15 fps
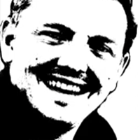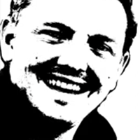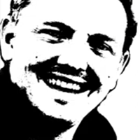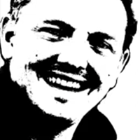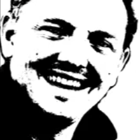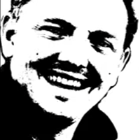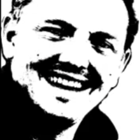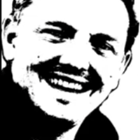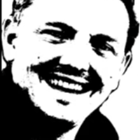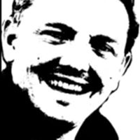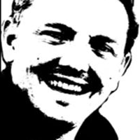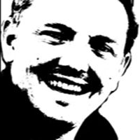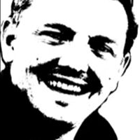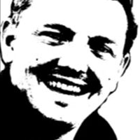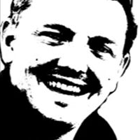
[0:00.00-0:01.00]
Race
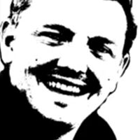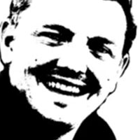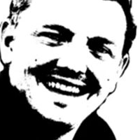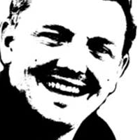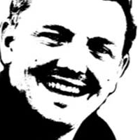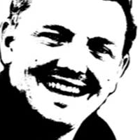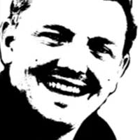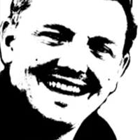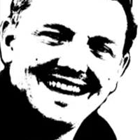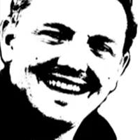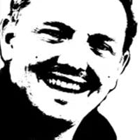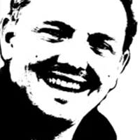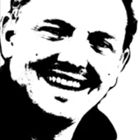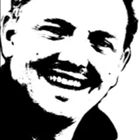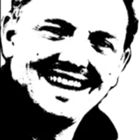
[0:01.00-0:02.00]
3, geez, what a
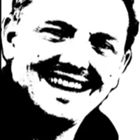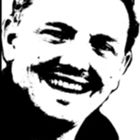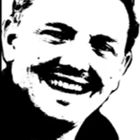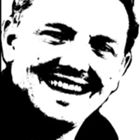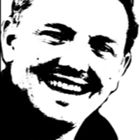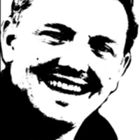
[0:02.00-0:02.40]
shambles.